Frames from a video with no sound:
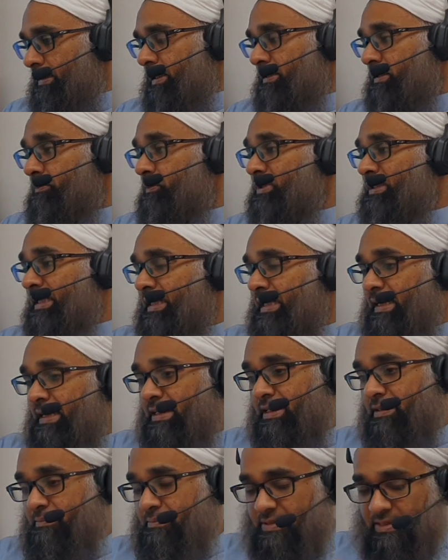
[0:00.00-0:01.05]
That the
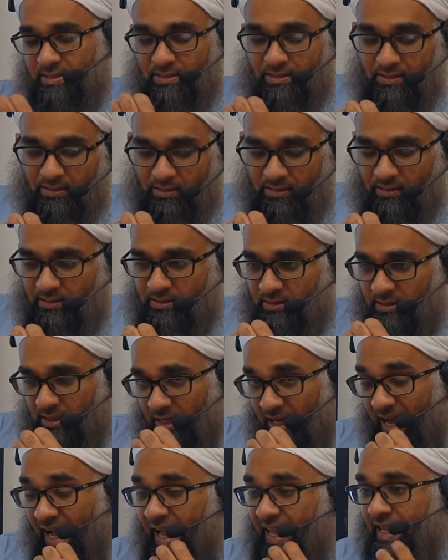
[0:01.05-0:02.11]
mutakallim's
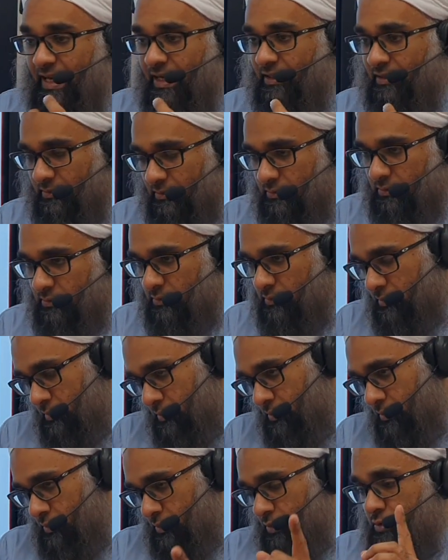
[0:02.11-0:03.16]
hay'ah.
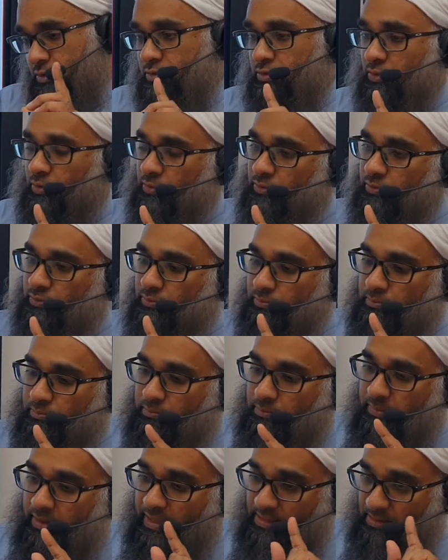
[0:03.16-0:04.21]
So
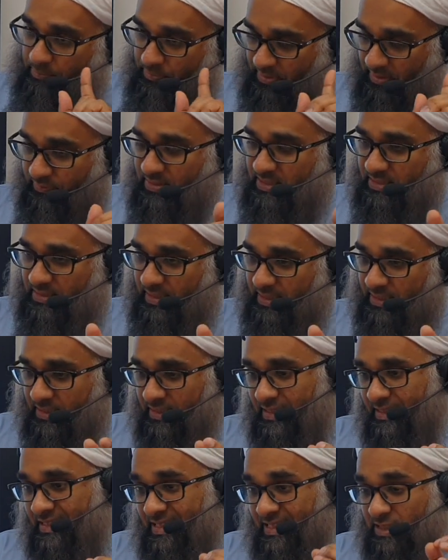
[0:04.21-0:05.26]
in the previous state,
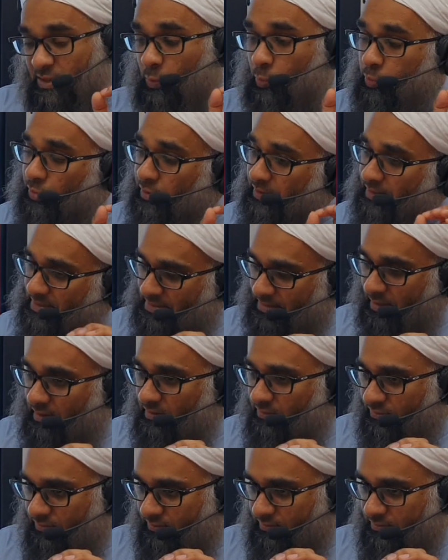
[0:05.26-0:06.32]
the word
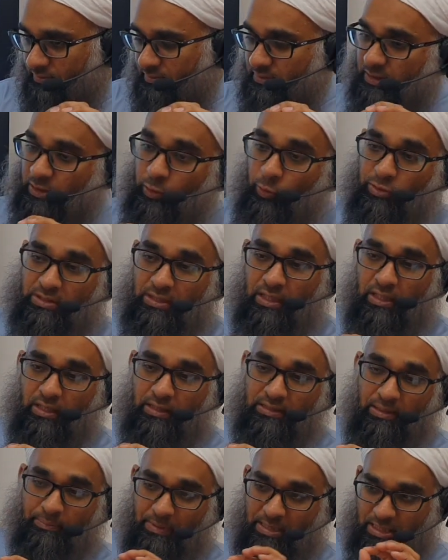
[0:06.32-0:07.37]
itself denotes
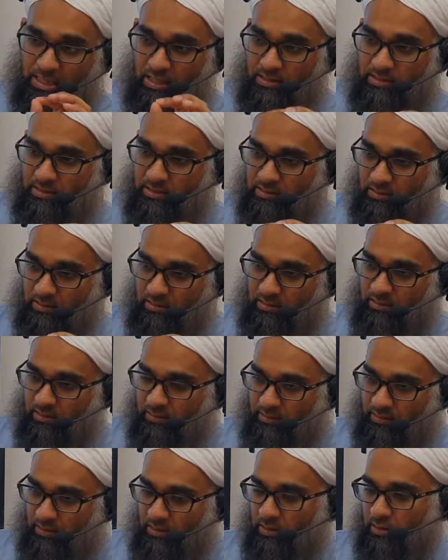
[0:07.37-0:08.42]
the majaz.
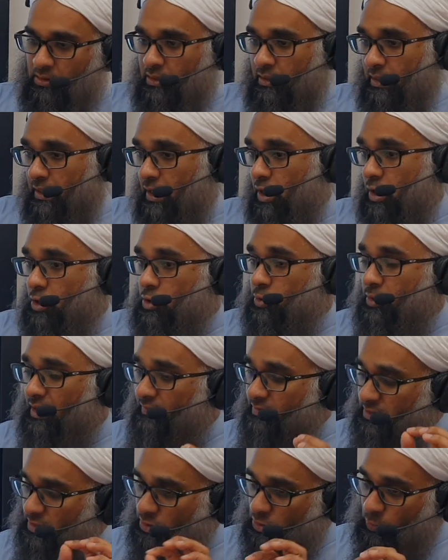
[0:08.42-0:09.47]
You're going to
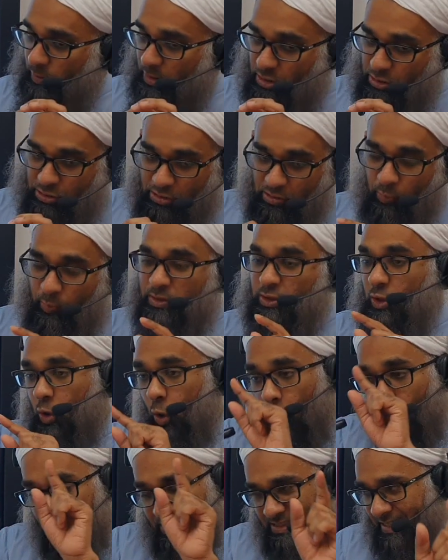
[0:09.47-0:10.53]
have a situation where the
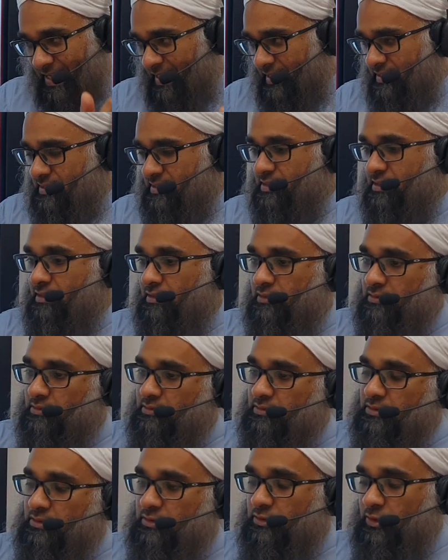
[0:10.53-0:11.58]
context
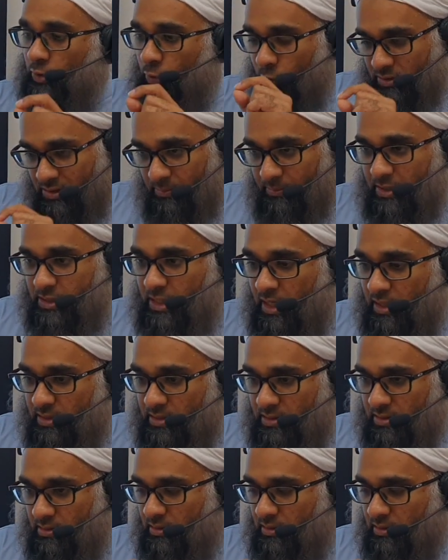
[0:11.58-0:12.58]
denotes the majaz.